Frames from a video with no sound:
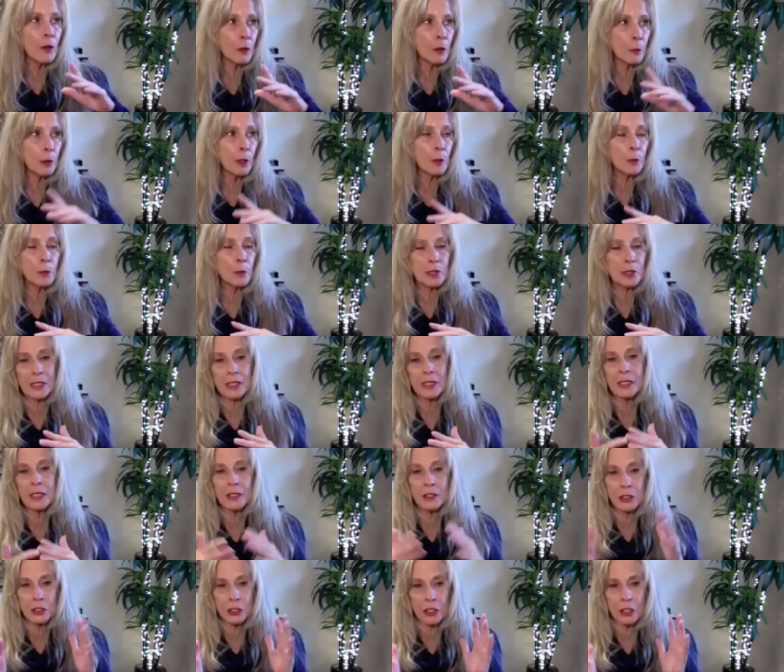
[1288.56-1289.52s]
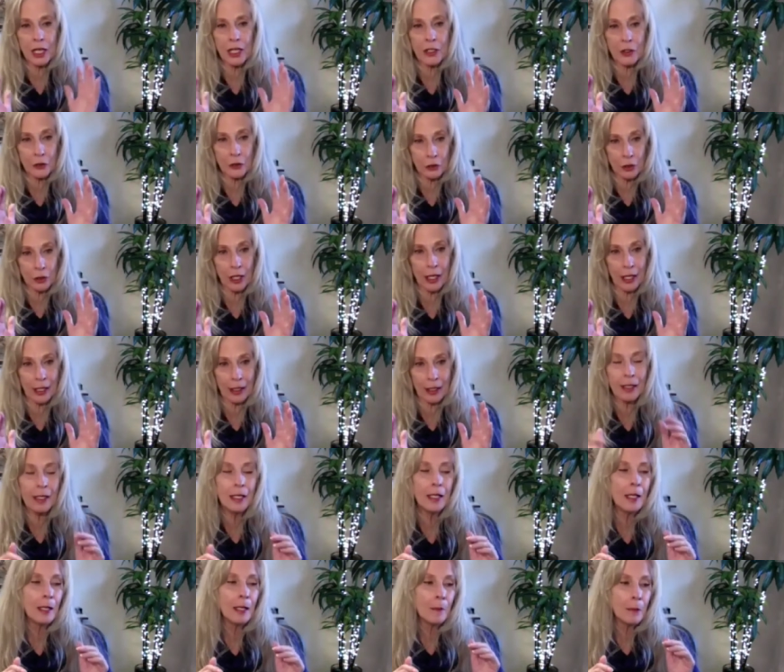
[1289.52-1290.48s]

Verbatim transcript: Well, the purpose is shine your light.